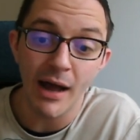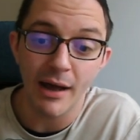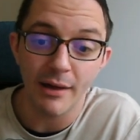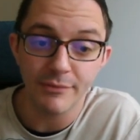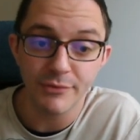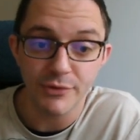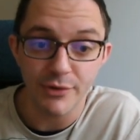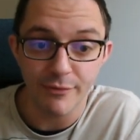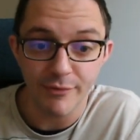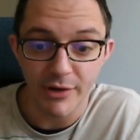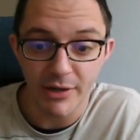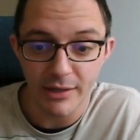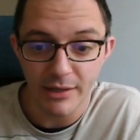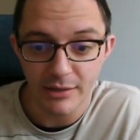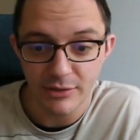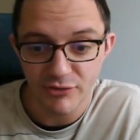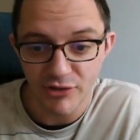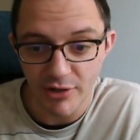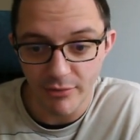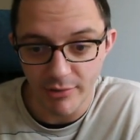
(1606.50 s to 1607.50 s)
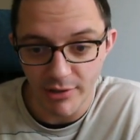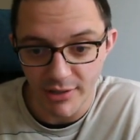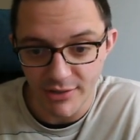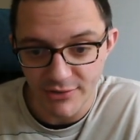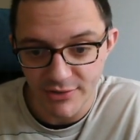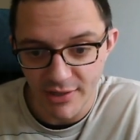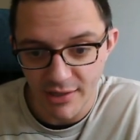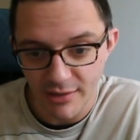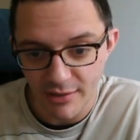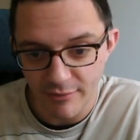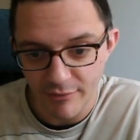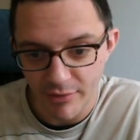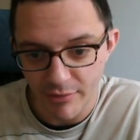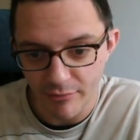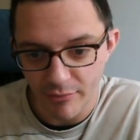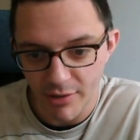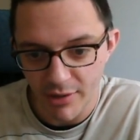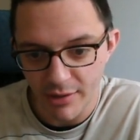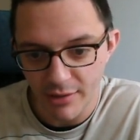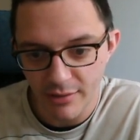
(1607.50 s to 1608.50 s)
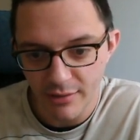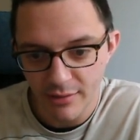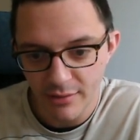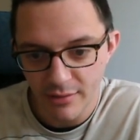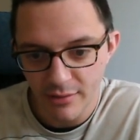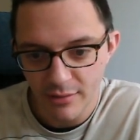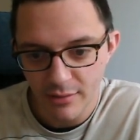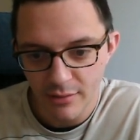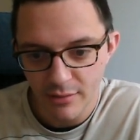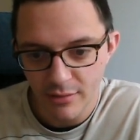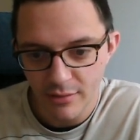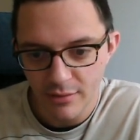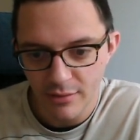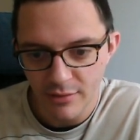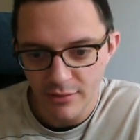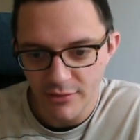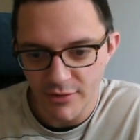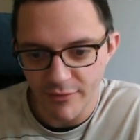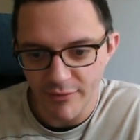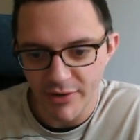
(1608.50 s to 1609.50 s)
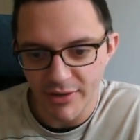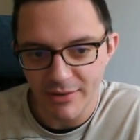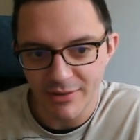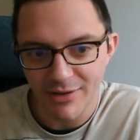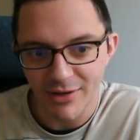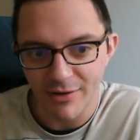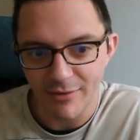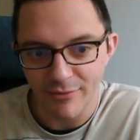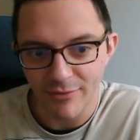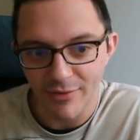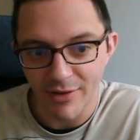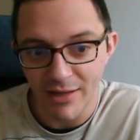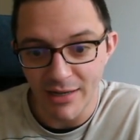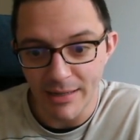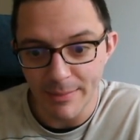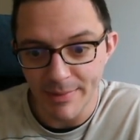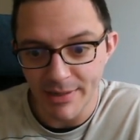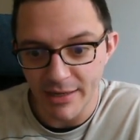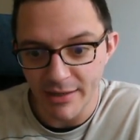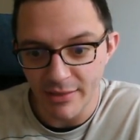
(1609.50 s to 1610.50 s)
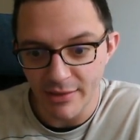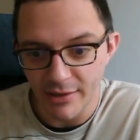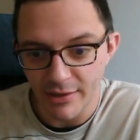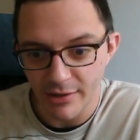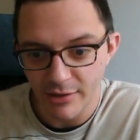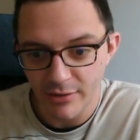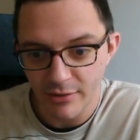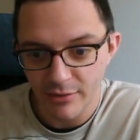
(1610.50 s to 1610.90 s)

So if I generalize that, so if I kind of eliminate the